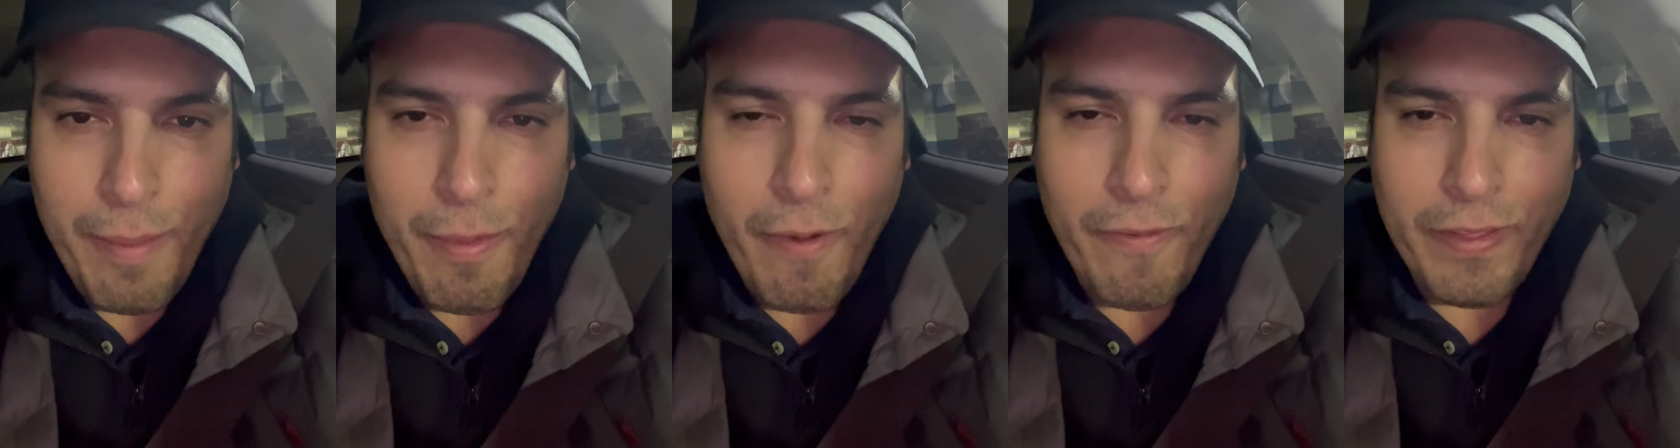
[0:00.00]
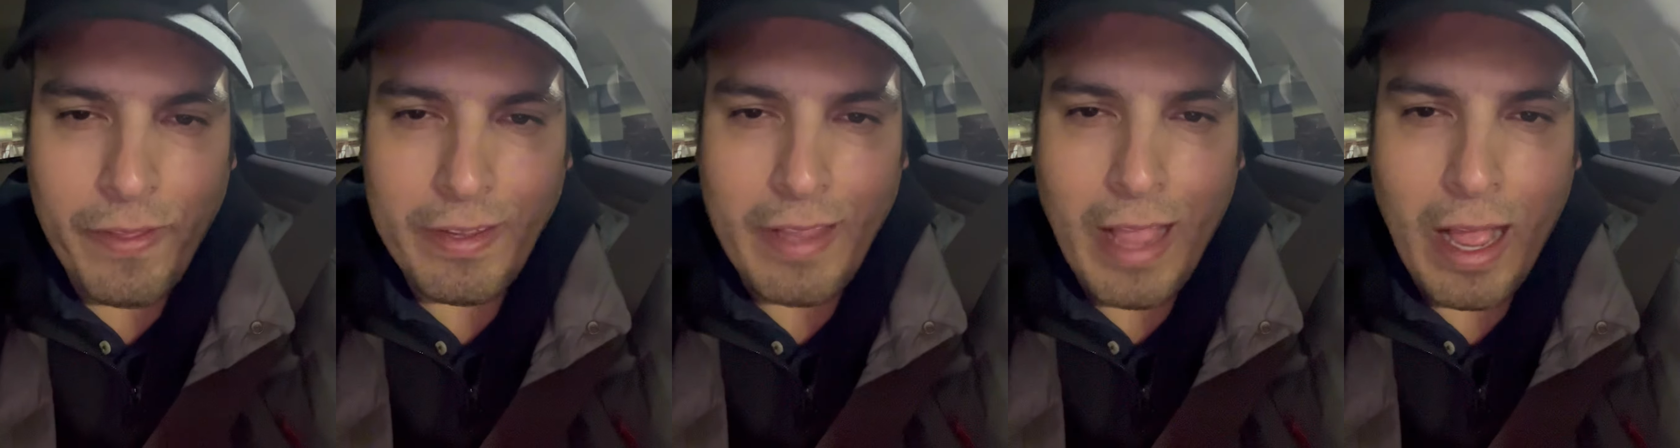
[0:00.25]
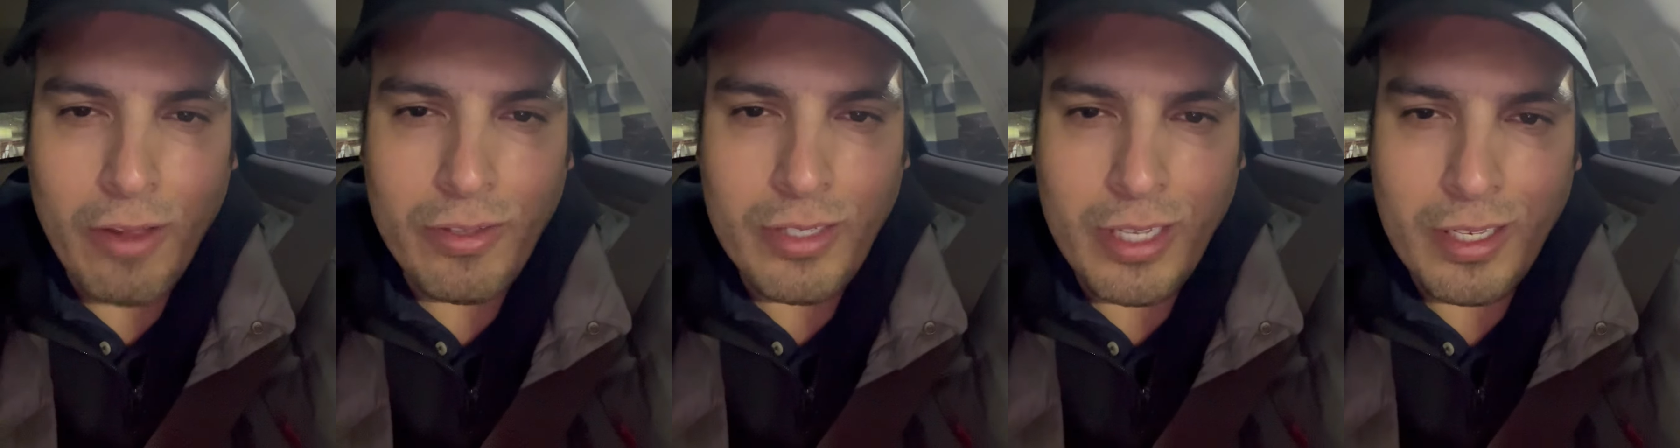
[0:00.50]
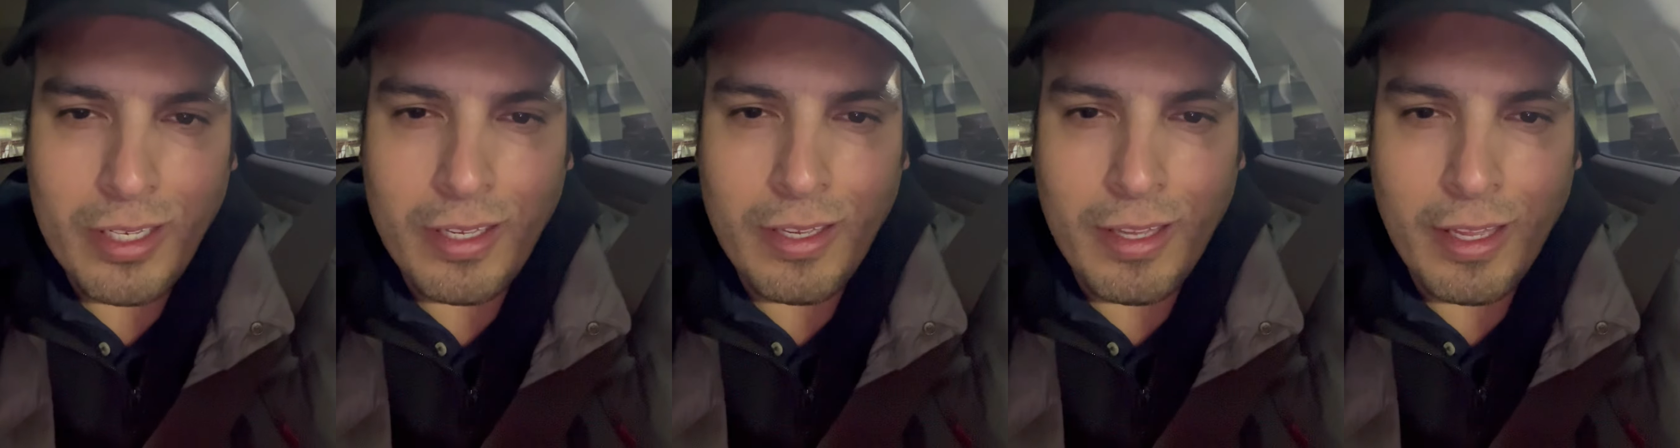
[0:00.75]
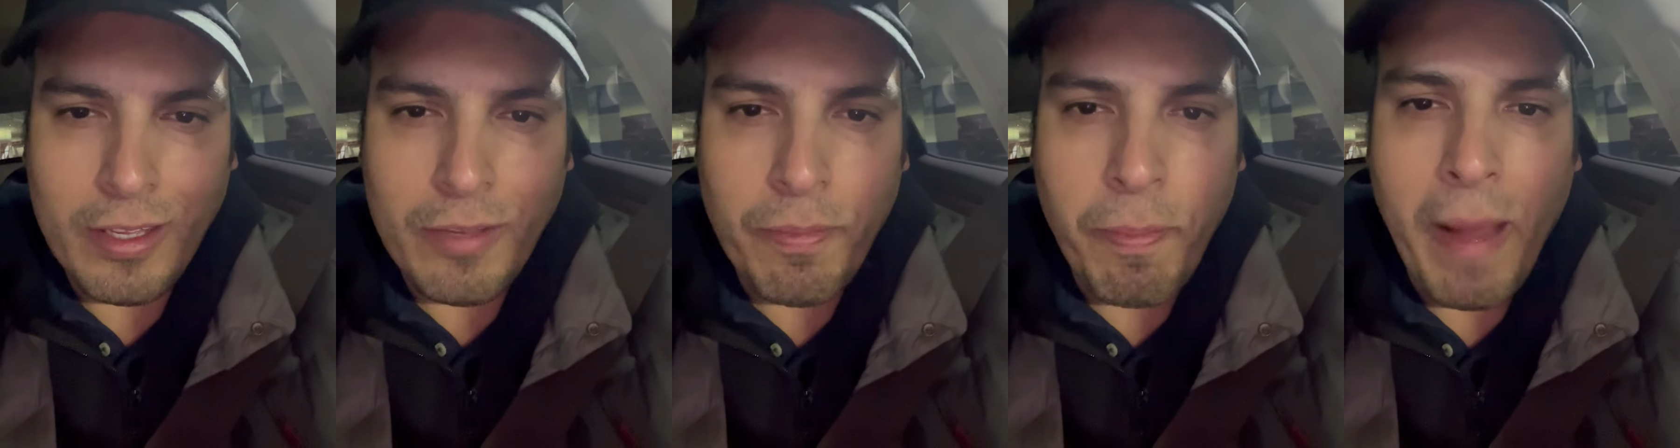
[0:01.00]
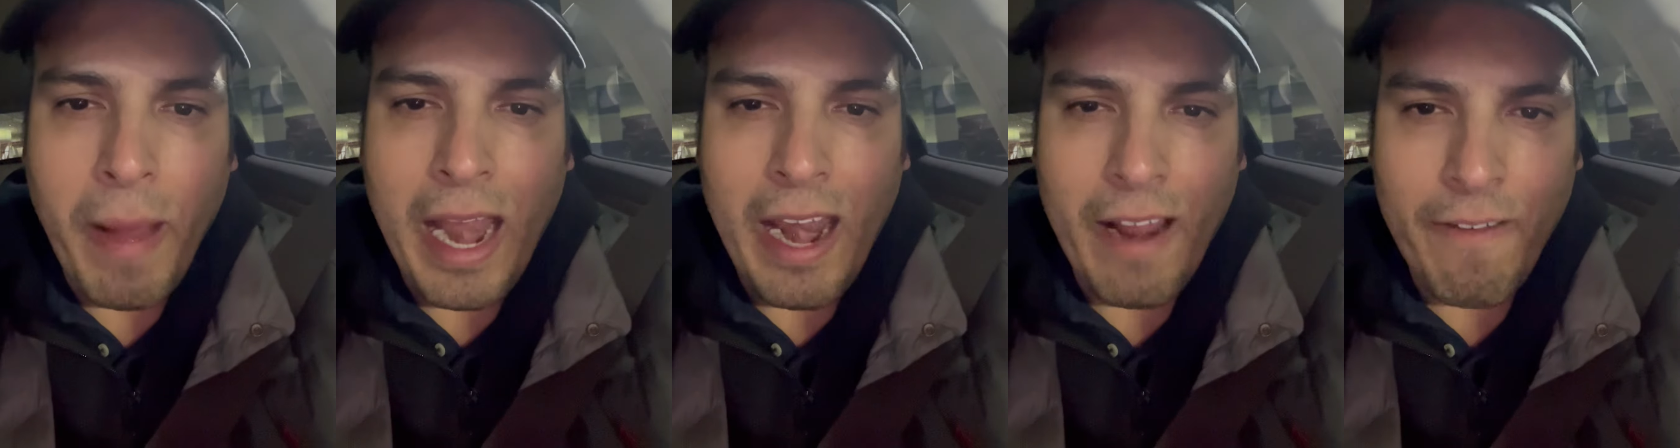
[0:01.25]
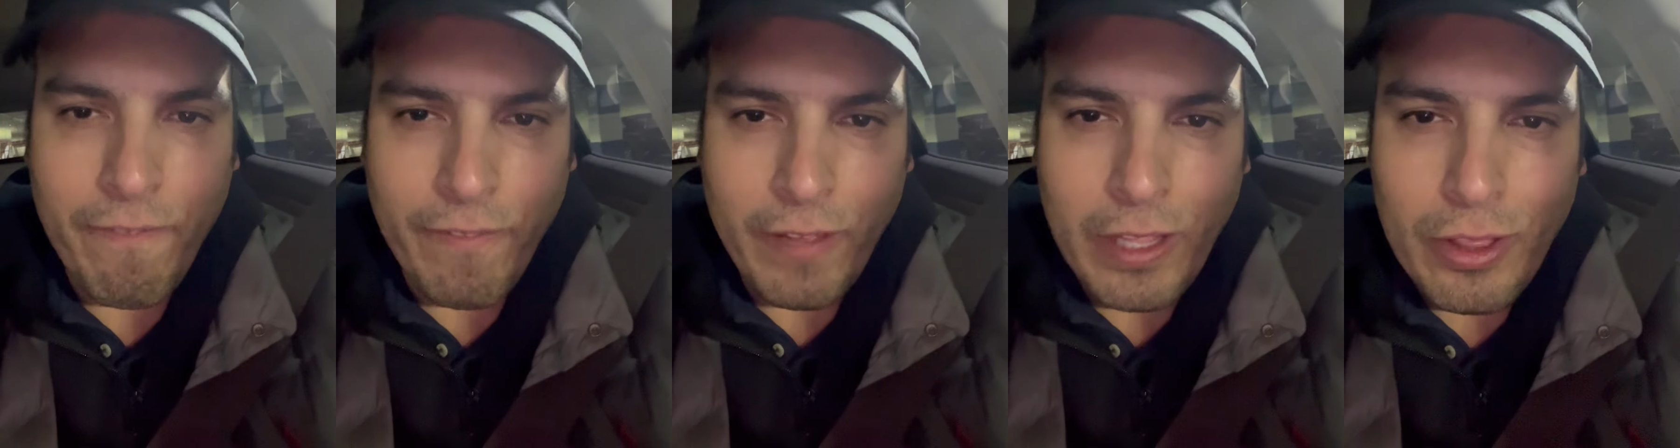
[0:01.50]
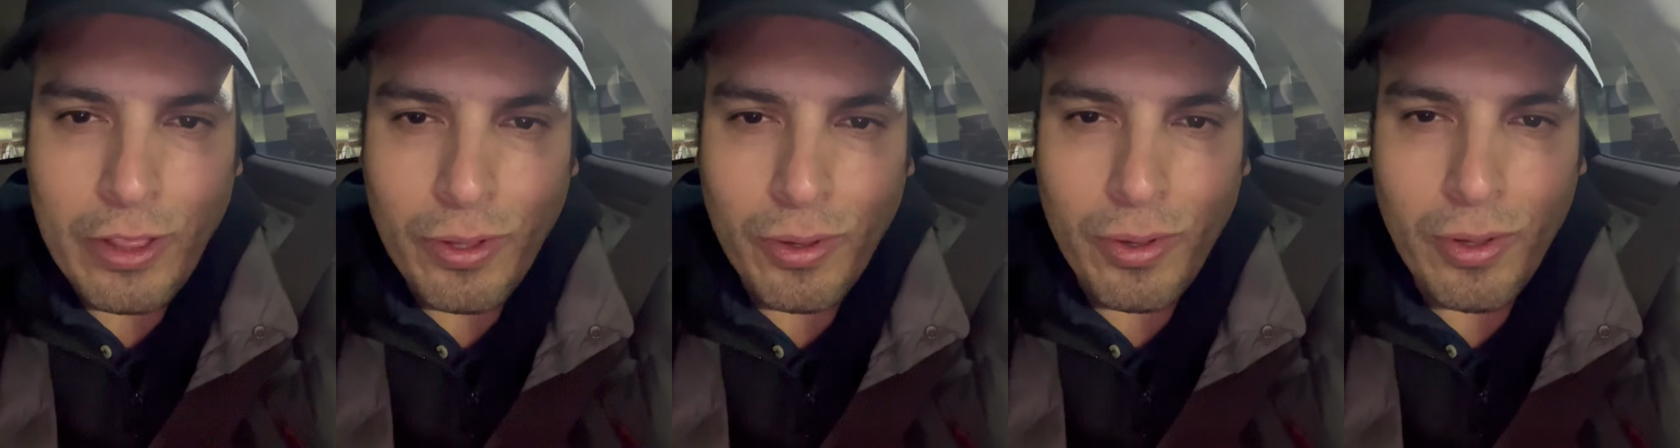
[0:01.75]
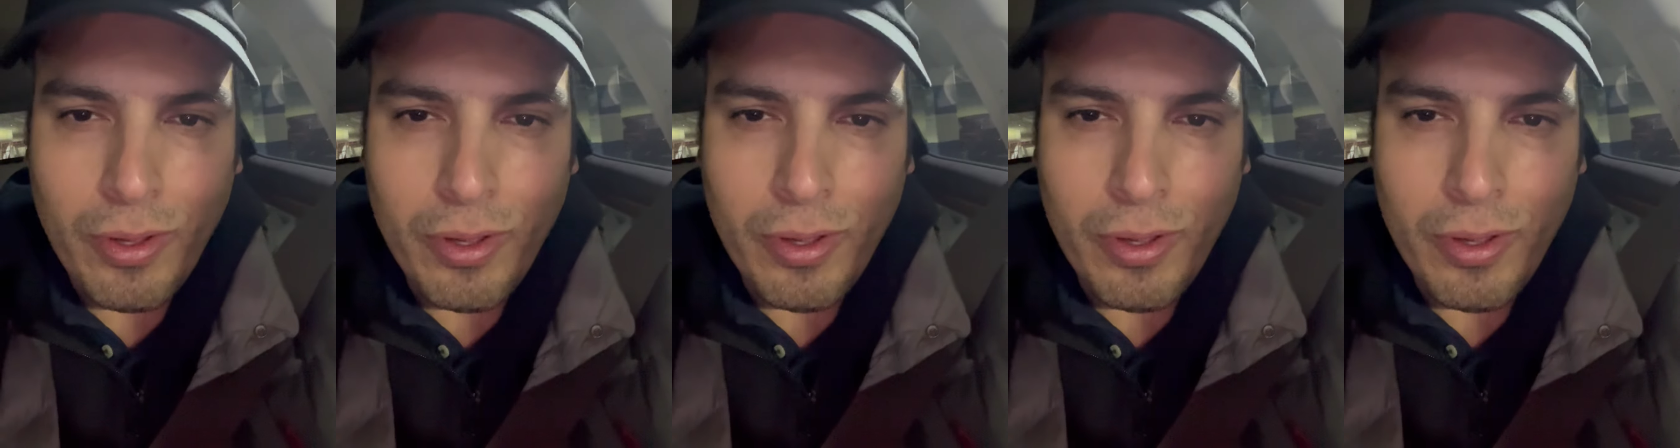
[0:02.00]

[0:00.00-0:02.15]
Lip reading: of these houses is palafito.